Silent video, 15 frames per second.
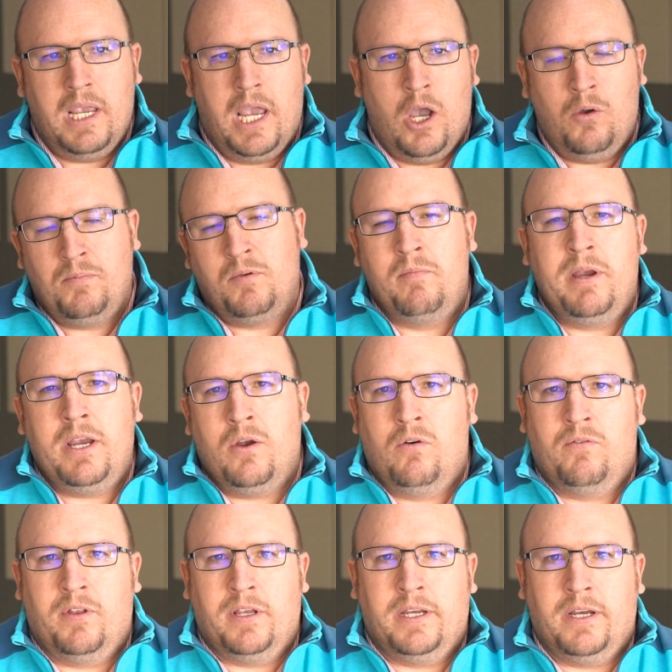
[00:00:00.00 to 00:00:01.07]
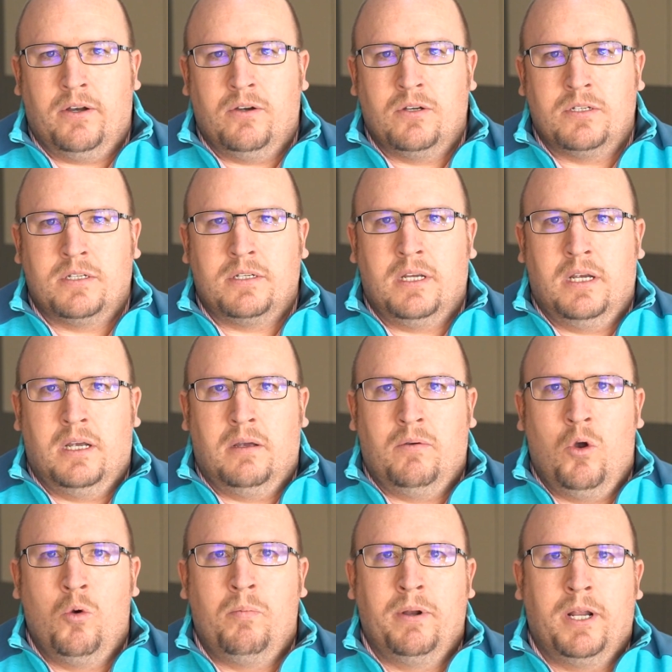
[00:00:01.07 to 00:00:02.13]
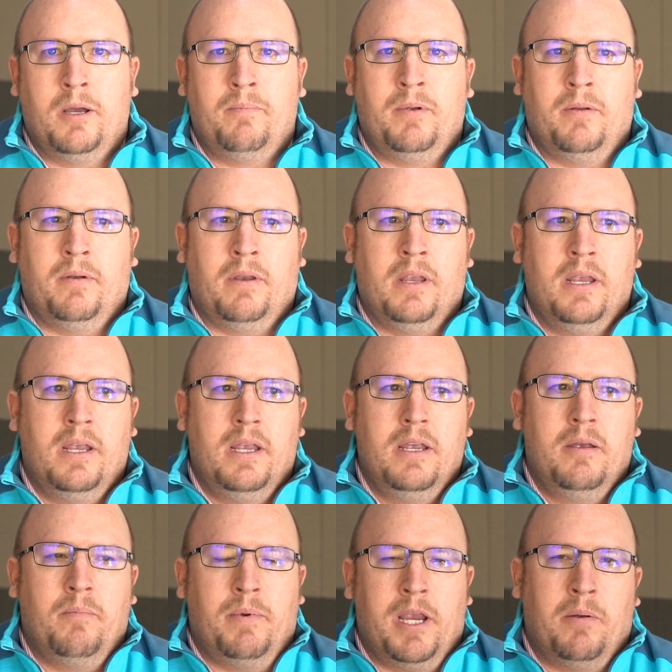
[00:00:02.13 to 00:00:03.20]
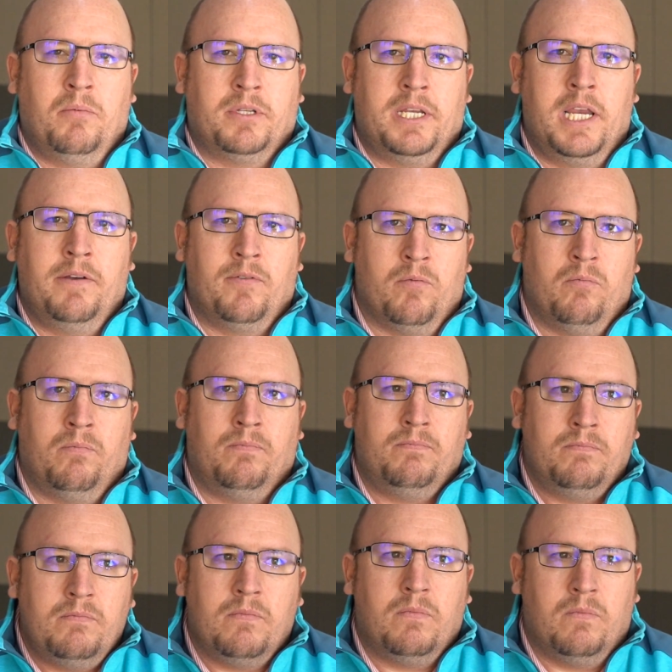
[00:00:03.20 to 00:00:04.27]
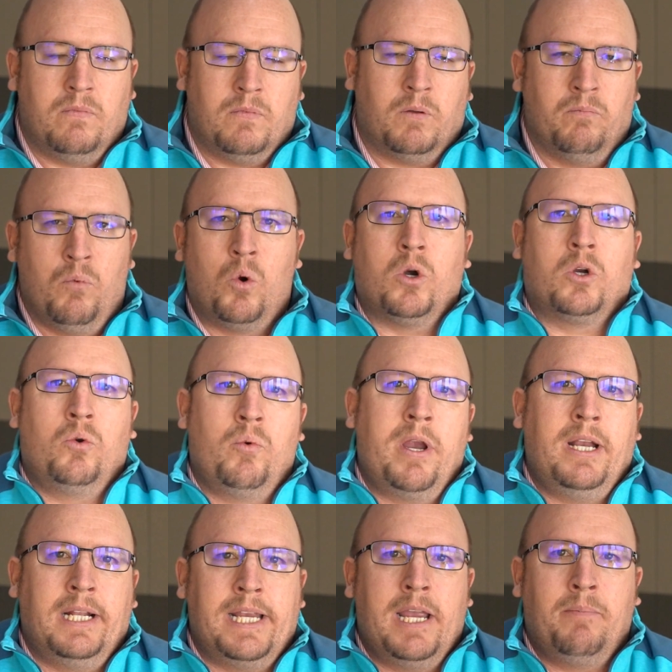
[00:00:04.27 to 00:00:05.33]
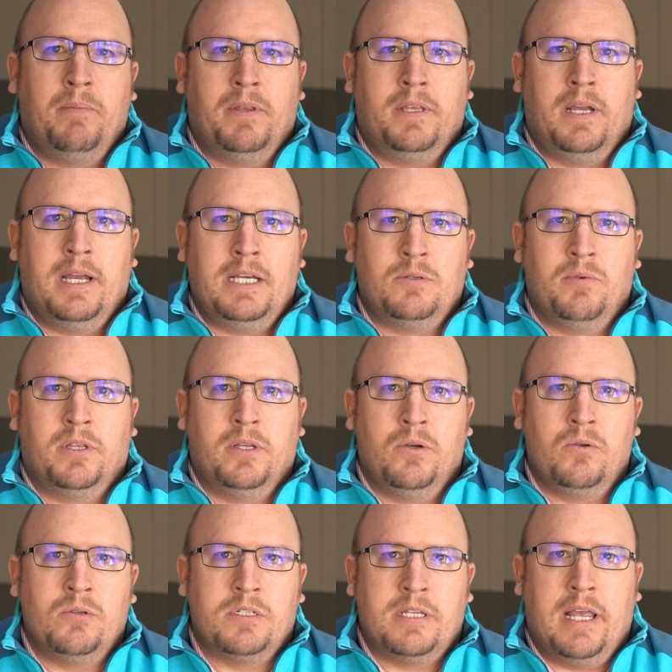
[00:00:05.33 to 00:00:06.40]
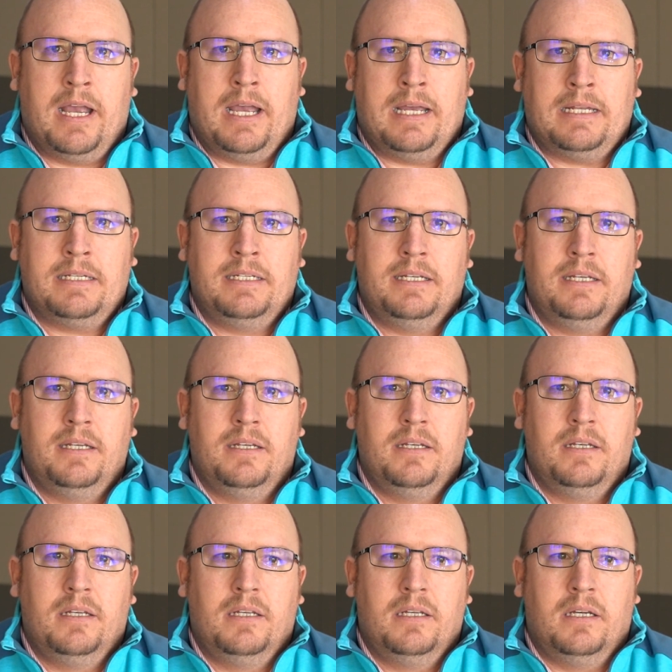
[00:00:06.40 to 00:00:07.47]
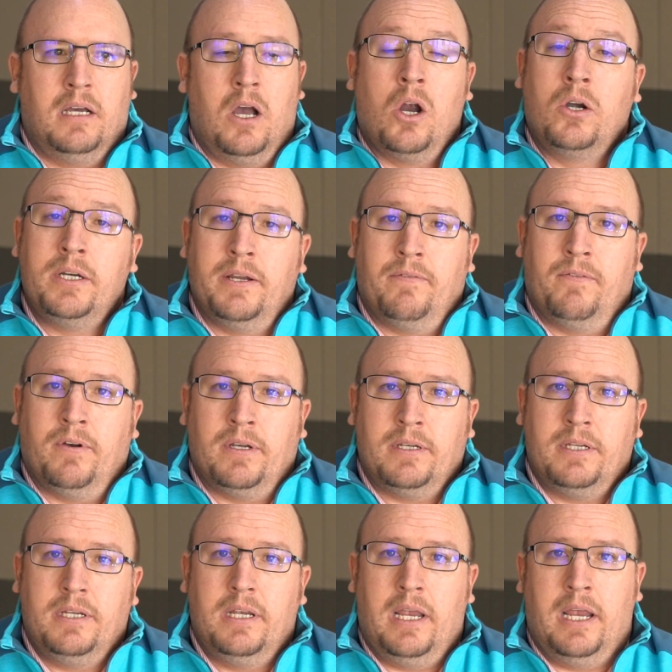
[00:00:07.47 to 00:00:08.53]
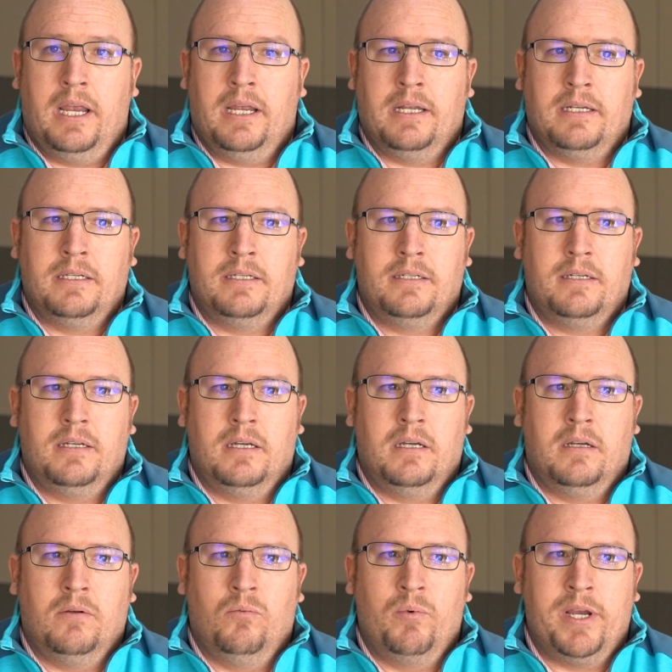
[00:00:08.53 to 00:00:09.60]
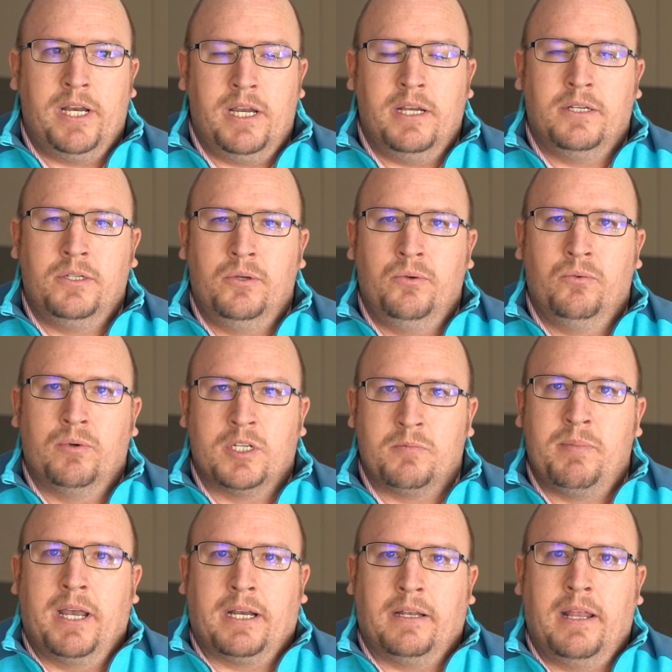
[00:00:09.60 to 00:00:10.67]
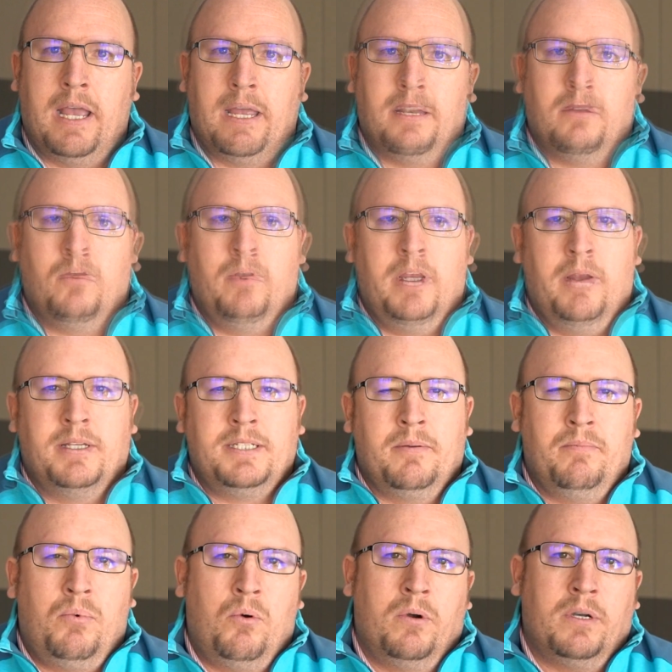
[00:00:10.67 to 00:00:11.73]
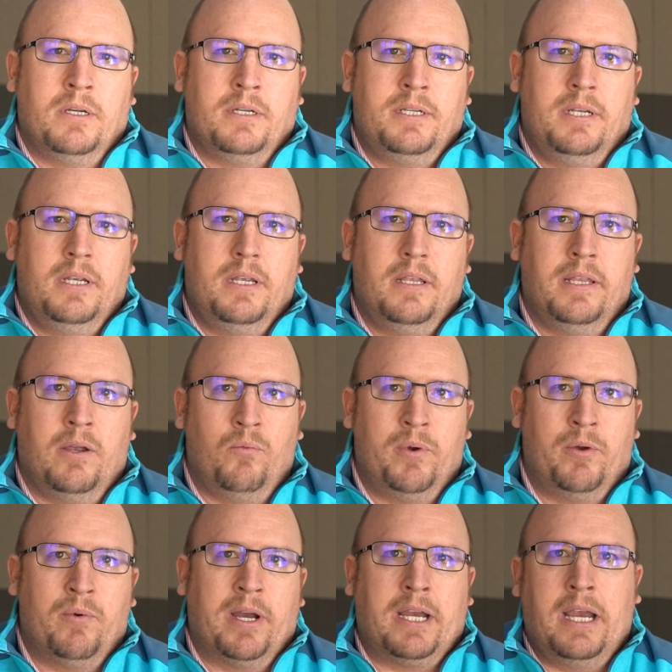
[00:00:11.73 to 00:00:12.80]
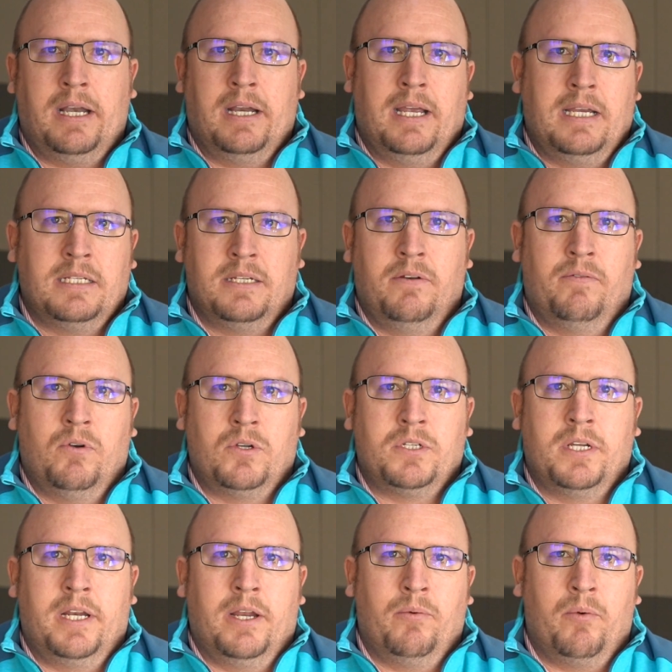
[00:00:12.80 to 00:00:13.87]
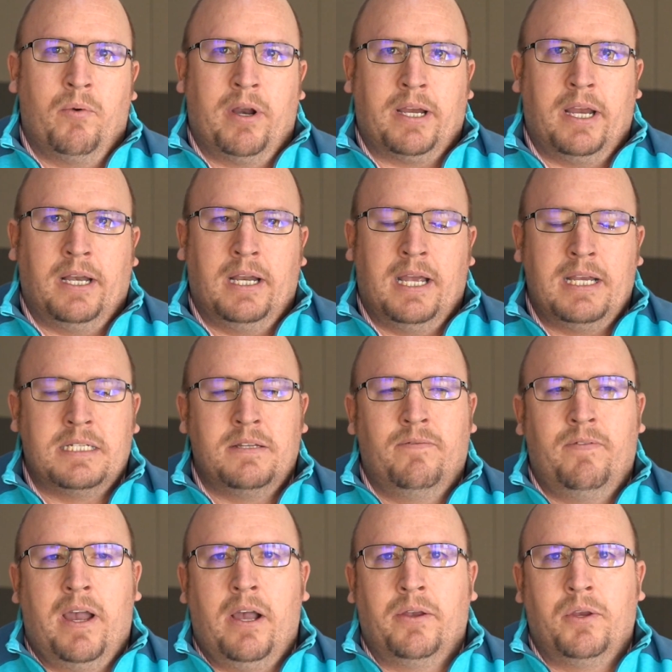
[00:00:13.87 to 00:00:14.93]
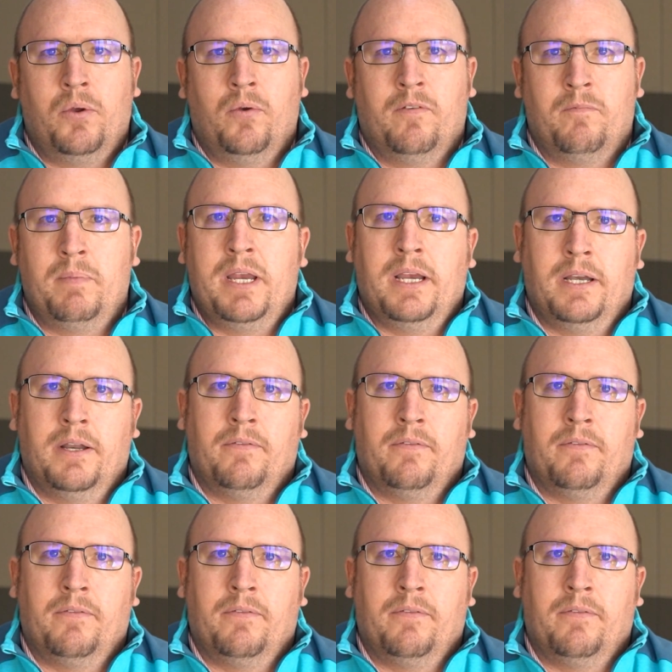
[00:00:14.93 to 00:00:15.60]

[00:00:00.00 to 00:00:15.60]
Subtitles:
helped me over the years open up and be able to even more greatly empathize with those that are different, and we need to respect that. It's important that we recognize diversity and we recognize the value of being